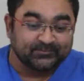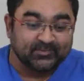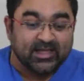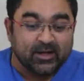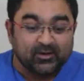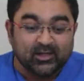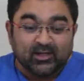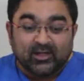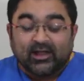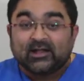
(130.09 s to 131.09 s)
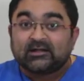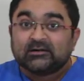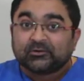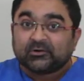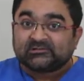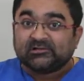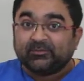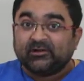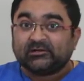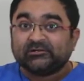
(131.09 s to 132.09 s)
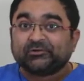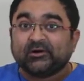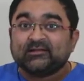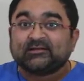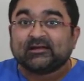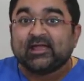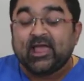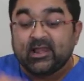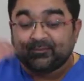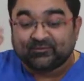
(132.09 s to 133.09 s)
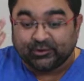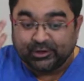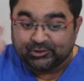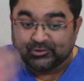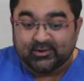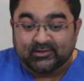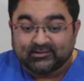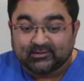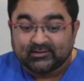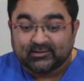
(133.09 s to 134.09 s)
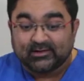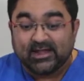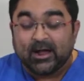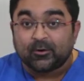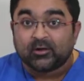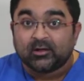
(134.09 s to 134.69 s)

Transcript: Now atlanto-occipital joints are ellipsoid joints. Now